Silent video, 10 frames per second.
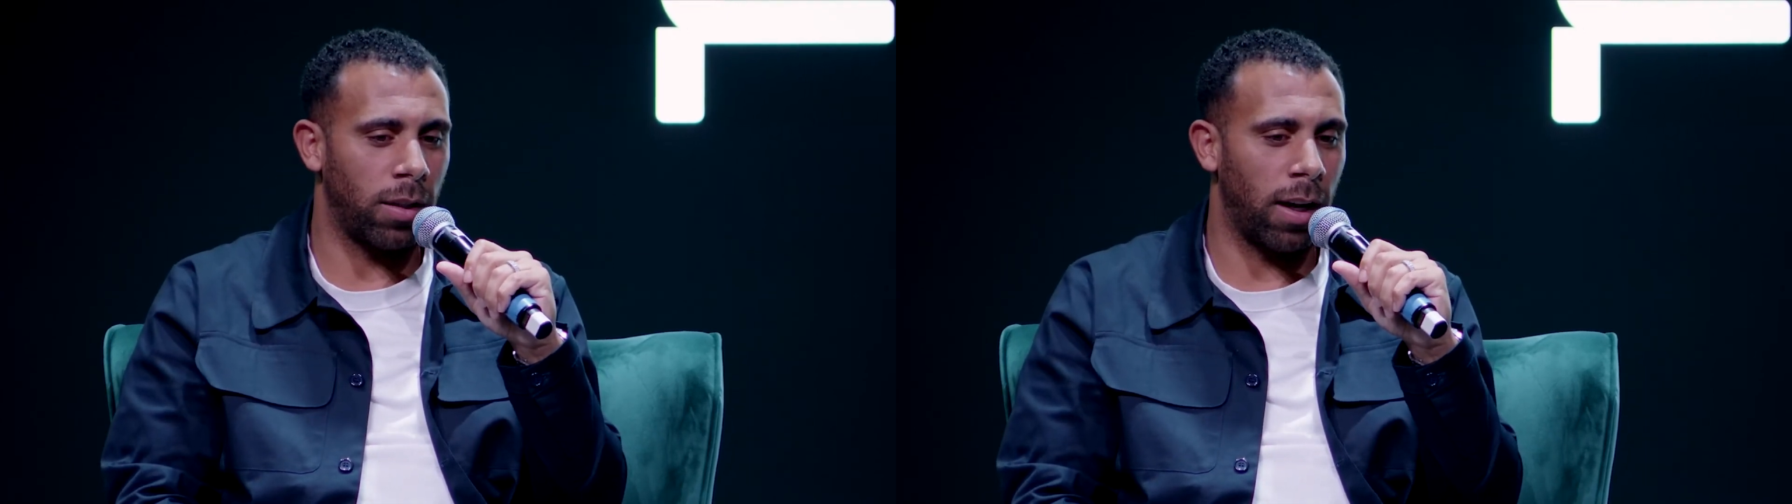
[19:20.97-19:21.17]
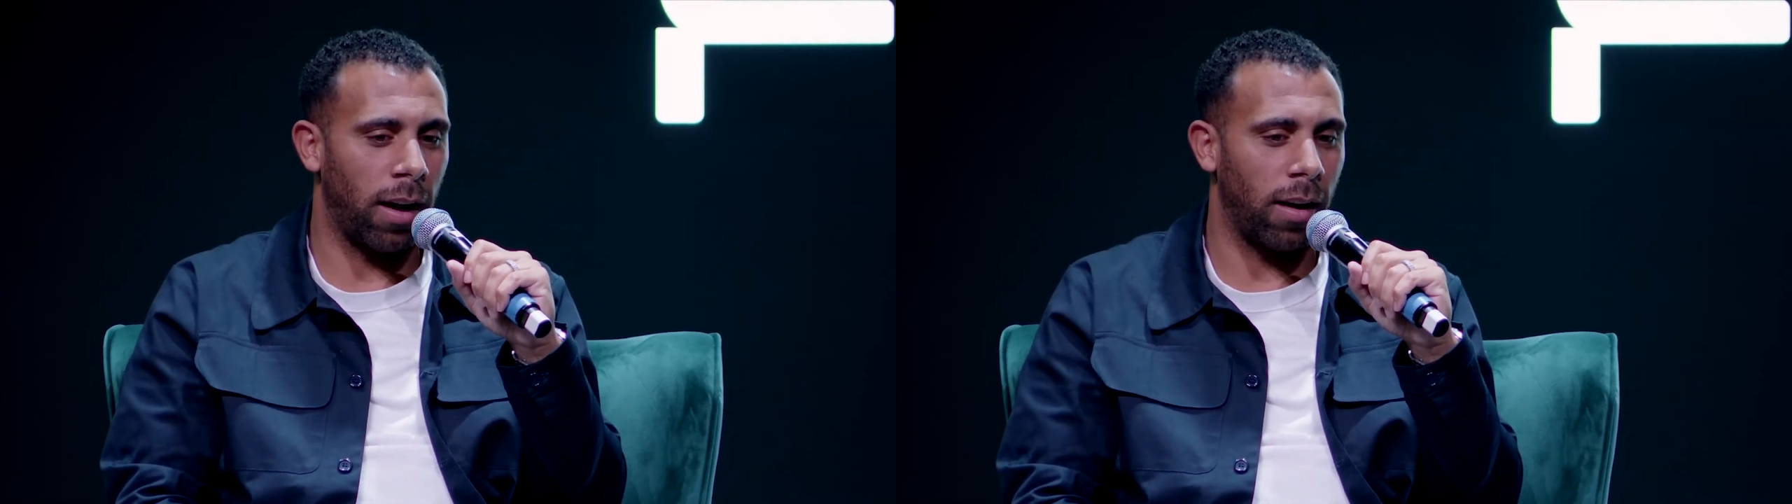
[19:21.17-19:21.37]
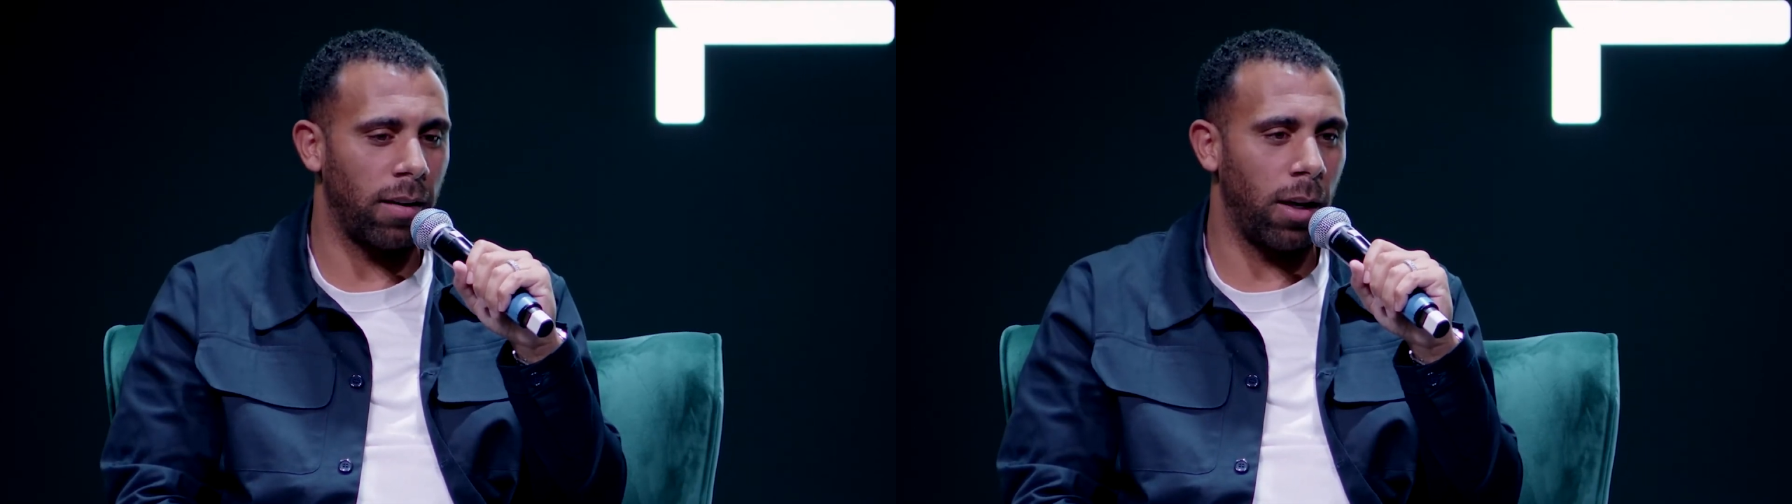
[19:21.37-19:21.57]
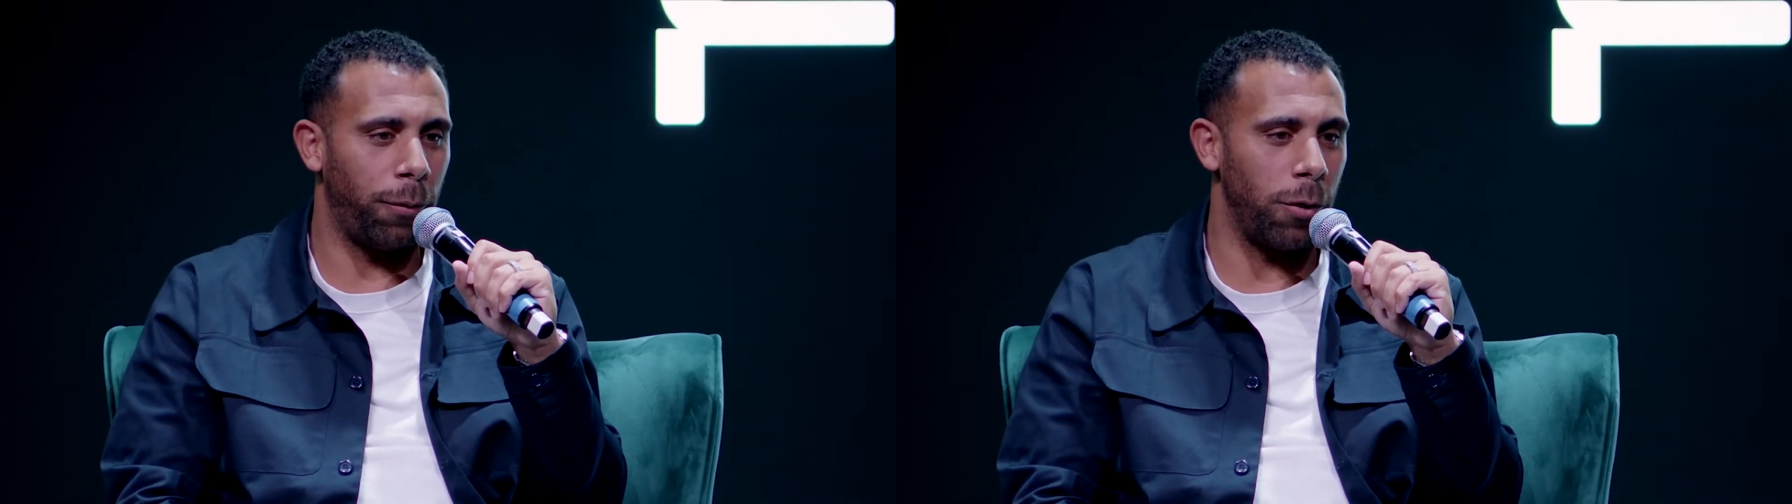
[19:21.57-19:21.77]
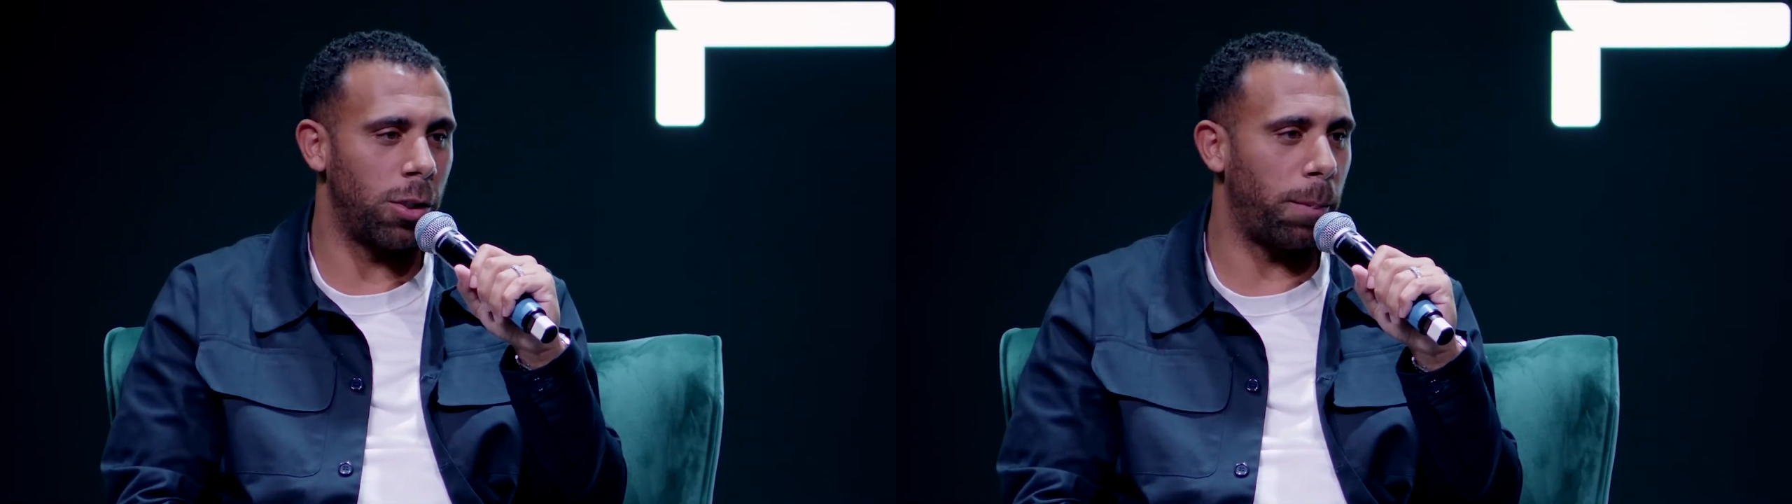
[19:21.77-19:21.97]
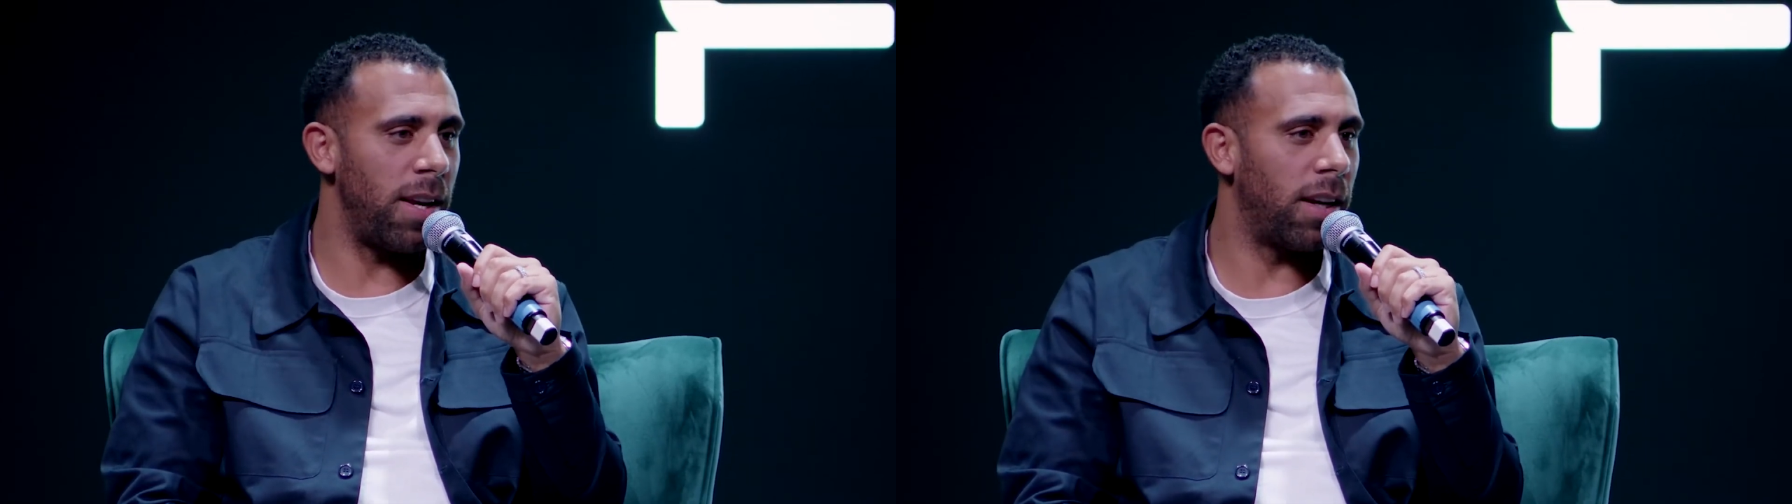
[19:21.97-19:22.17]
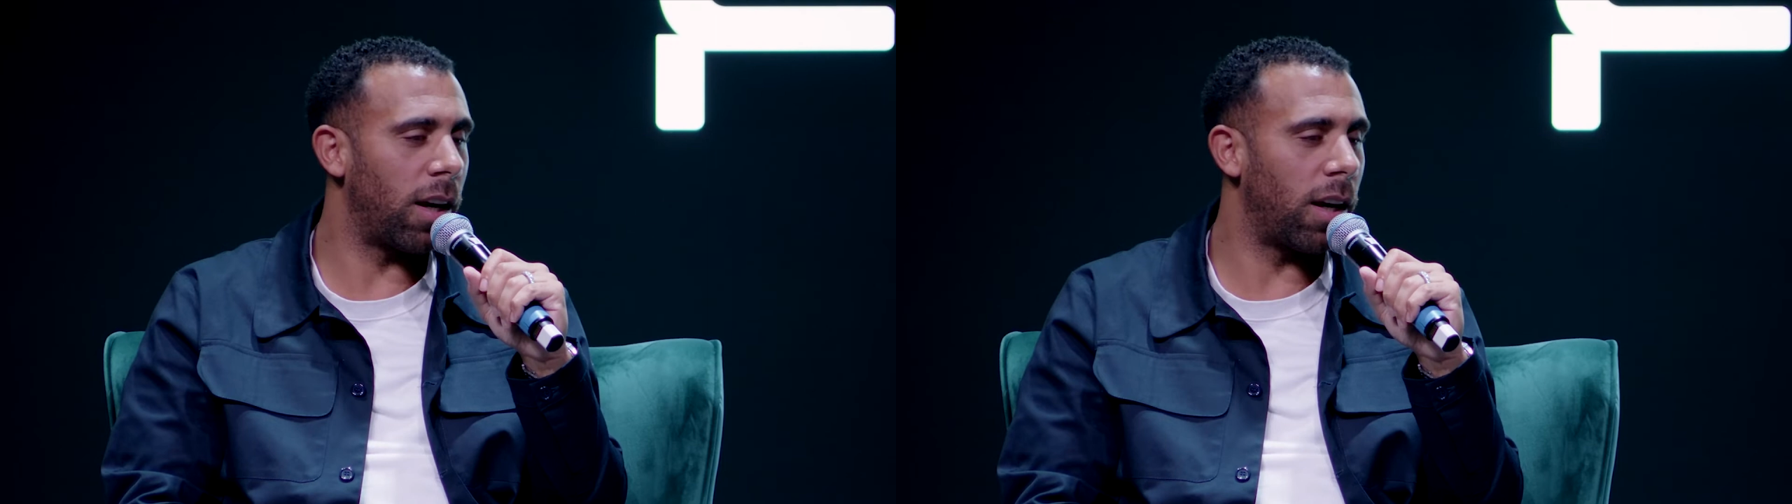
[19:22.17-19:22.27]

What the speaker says: that if you speak,